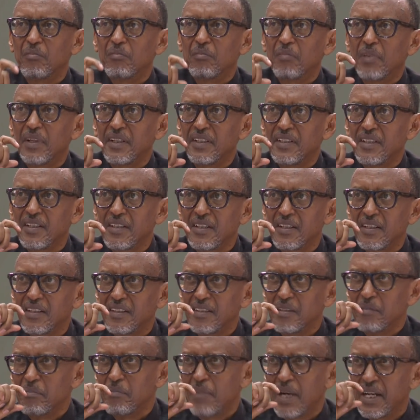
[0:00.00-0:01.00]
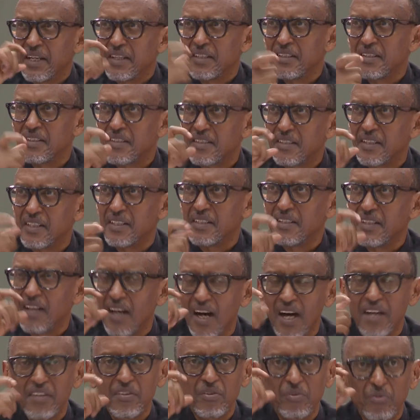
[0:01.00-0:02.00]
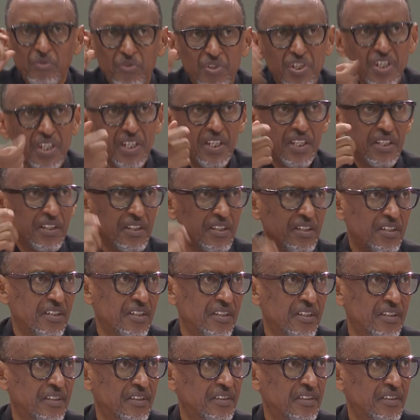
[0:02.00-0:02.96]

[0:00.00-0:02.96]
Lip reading: But the mindset has to change.